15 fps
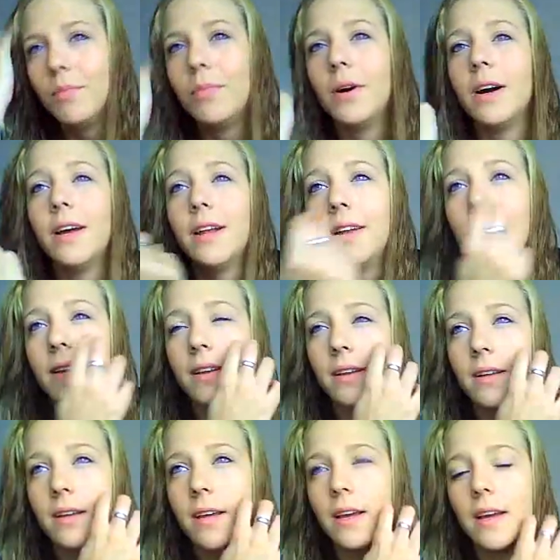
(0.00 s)
But
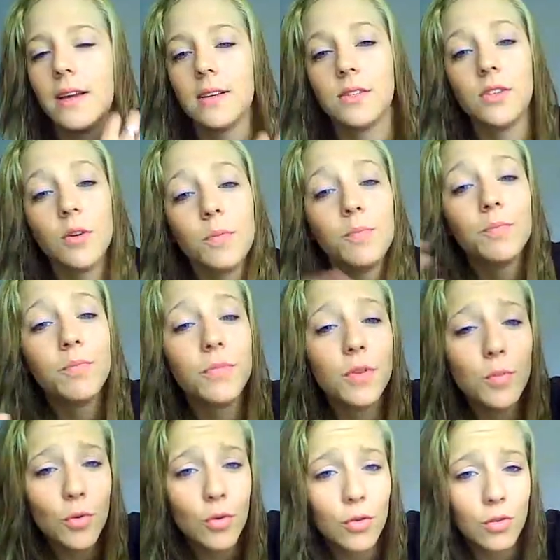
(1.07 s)
yeah, so the
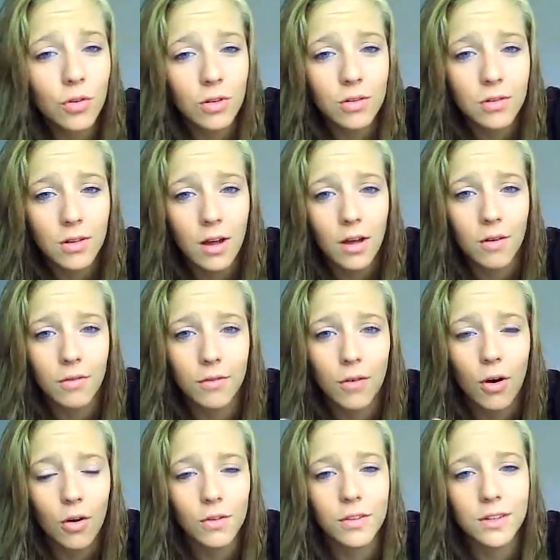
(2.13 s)
moral of
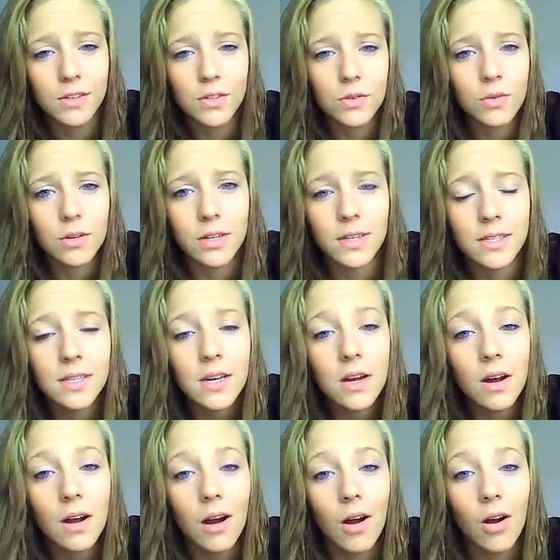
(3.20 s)
all of these stories
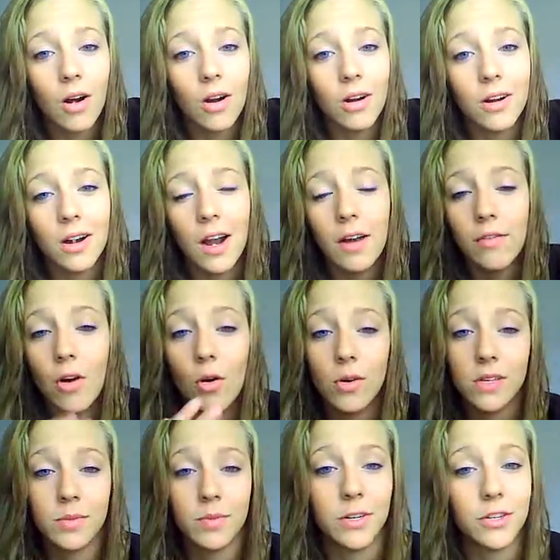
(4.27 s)
are I've
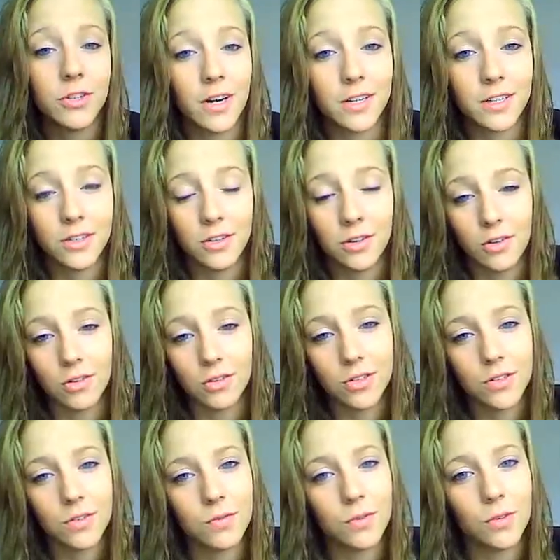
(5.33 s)
always been attracted to
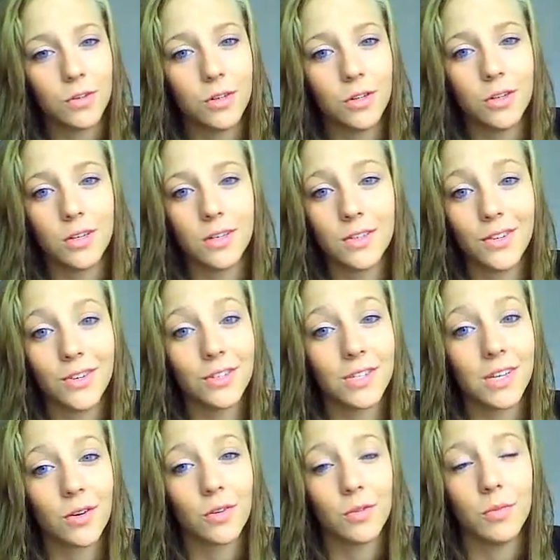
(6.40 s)
girls for as long as
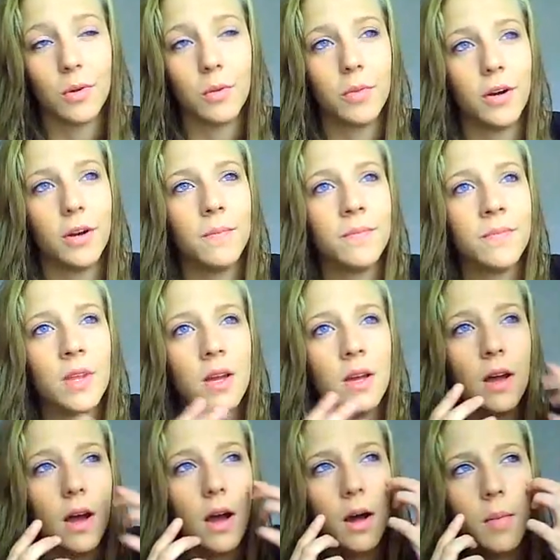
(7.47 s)
I can remember.
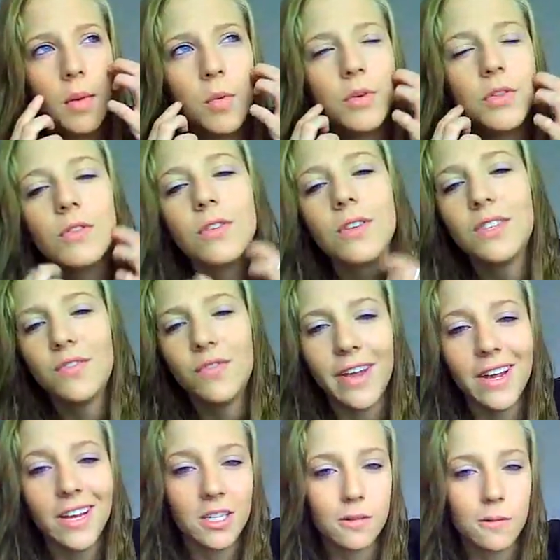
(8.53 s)
I went through this
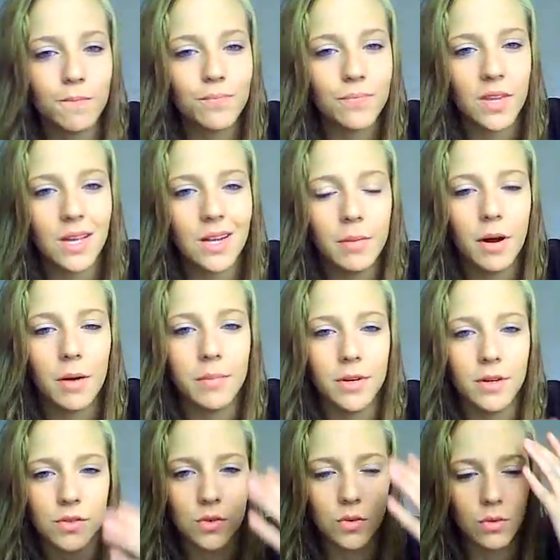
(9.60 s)
phase in about
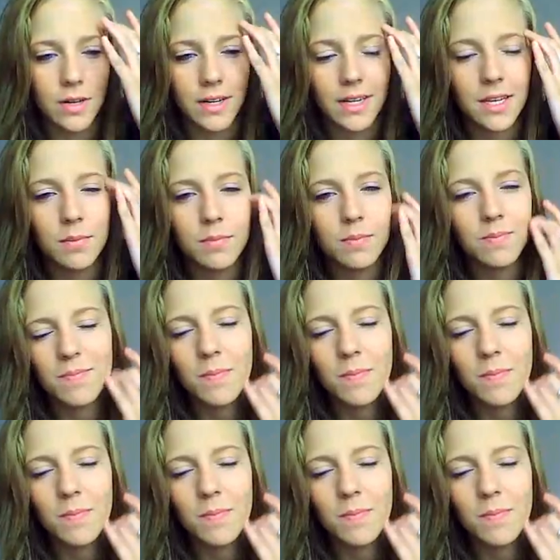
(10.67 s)
middle school, and I keep